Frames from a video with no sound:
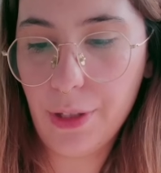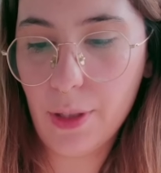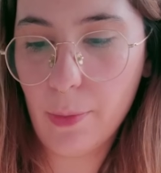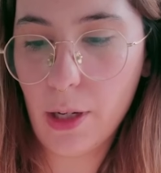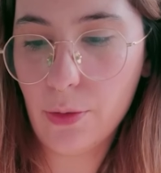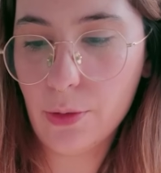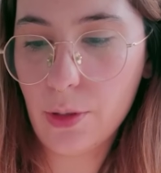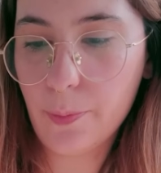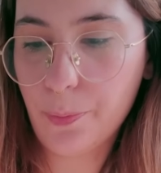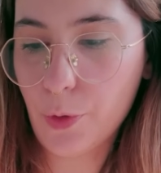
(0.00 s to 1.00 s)
print them
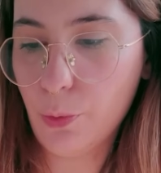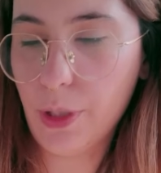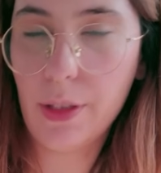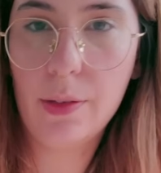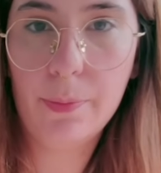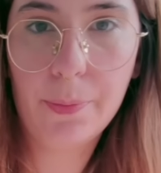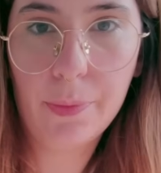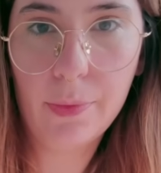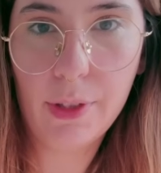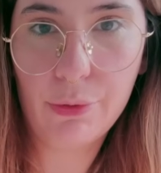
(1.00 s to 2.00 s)
out with
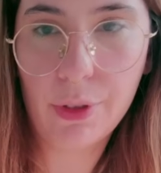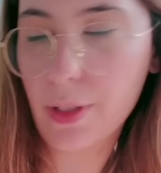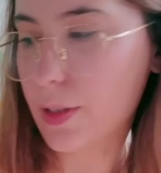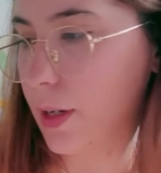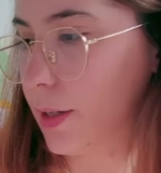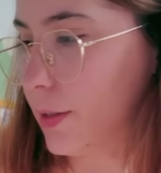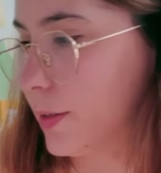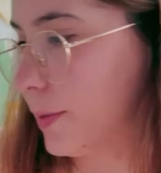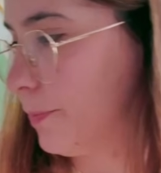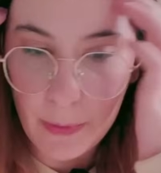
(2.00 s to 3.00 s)
different
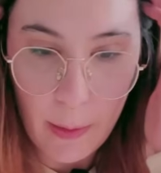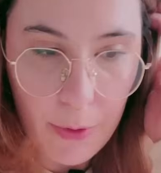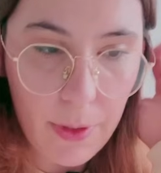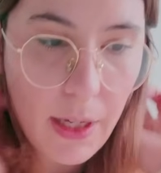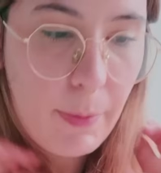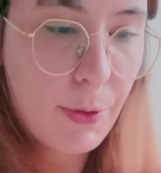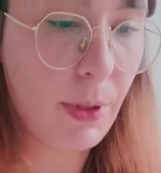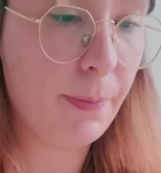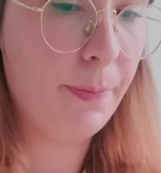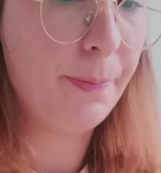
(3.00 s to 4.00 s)
designs from time to time as
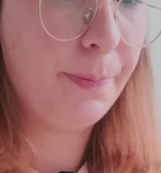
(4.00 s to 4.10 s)
well.